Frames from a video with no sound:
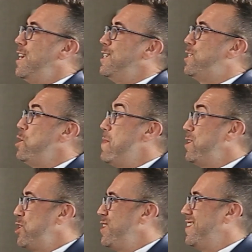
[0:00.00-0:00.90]
So you
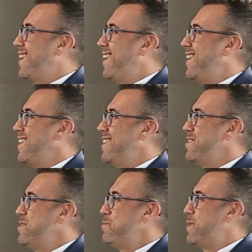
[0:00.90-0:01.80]
mentioned
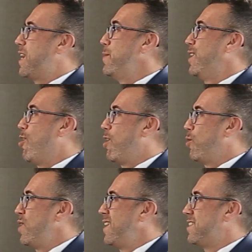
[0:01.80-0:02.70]
becoming an
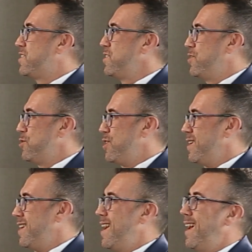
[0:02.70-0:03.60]
R1
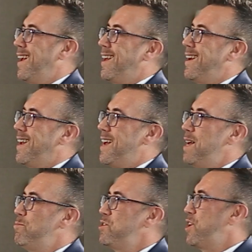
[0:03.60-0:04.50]
institution, and
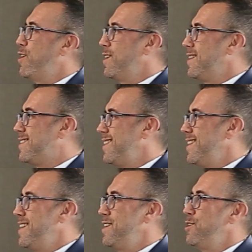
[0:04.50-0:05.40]
I'm just curious,
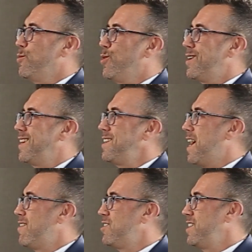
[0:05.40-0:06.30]
in your work and
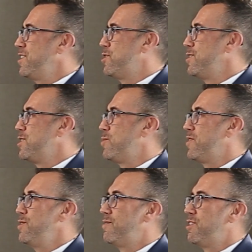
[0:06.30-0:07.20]
conversations
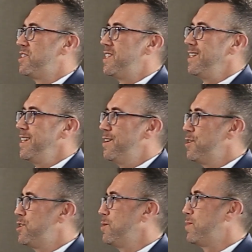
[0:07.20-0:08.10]
with university
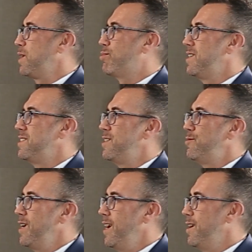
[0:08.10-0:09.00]
leadership like President
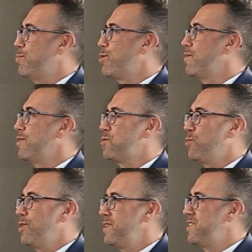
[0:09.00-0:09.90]
Reed or Provost
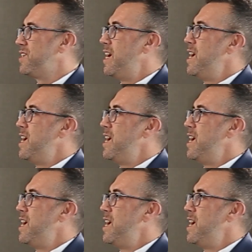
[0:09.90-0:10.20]
Woods,